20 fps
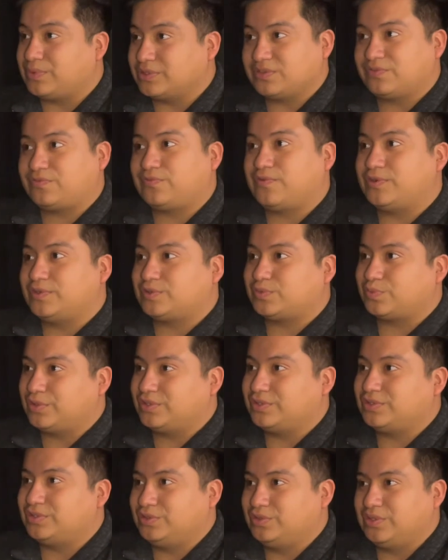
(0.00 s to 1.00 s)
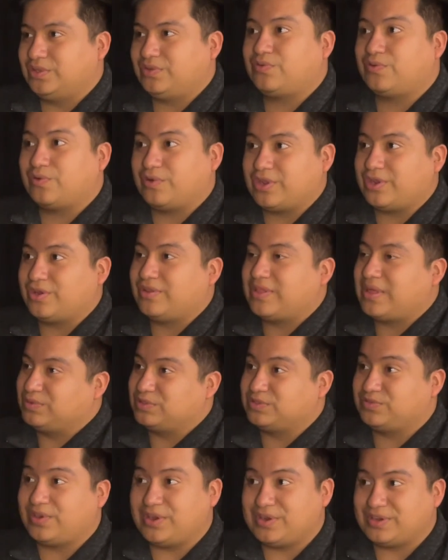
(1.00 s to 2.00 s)
the first one to do the 4 year, that
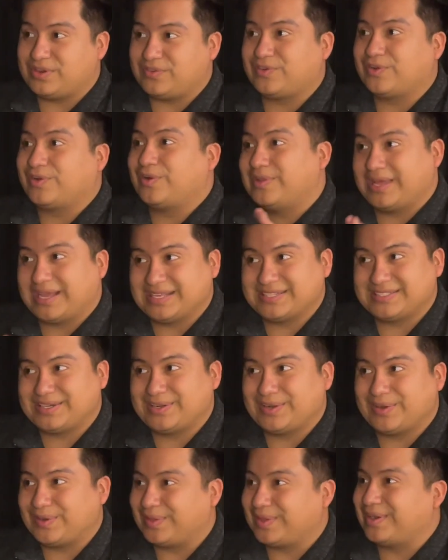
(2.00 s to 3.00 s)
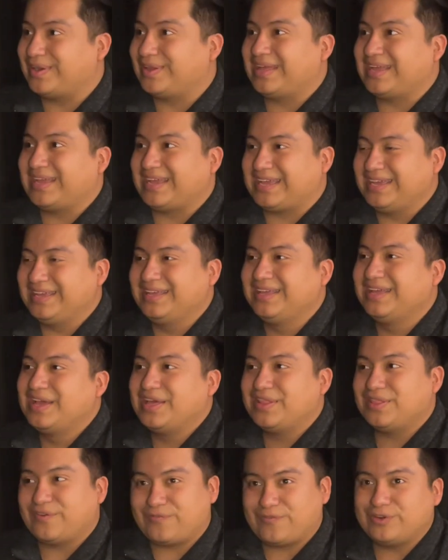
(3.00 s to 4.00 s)
was very difficult. Like I said earlier, like
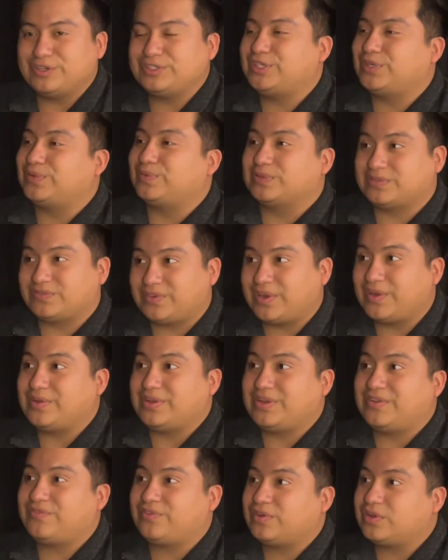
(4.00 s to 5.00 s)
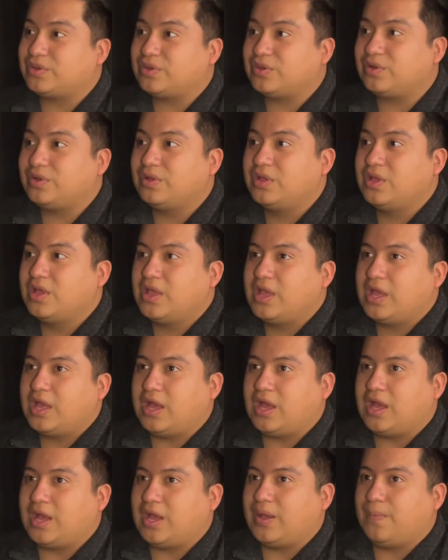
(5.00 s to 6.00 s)
the first year was very difficult. Yeah.
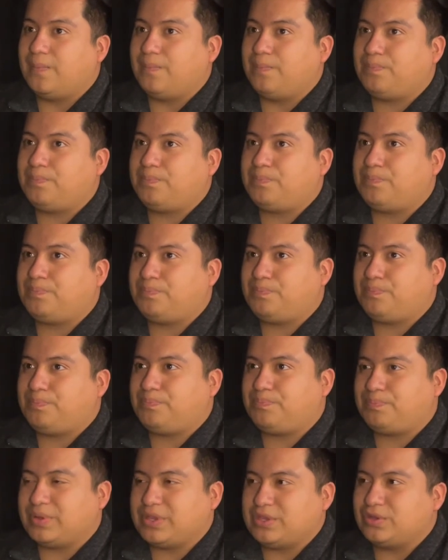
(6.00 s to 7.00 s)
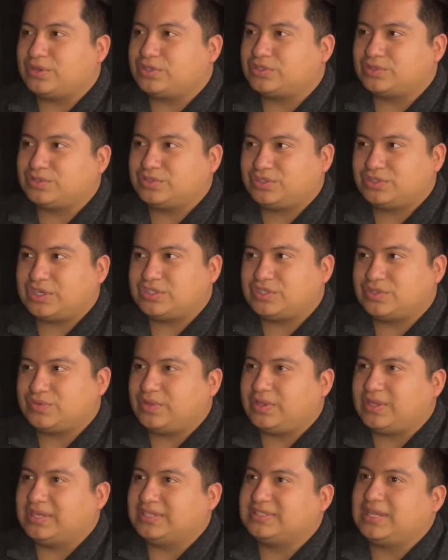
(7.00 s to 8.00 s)
But you also start to
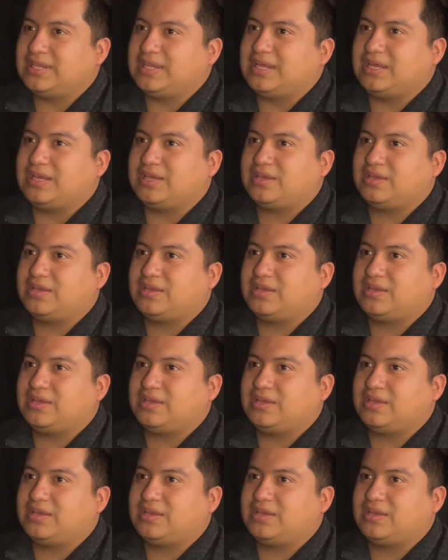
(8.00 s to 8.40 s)
realize that like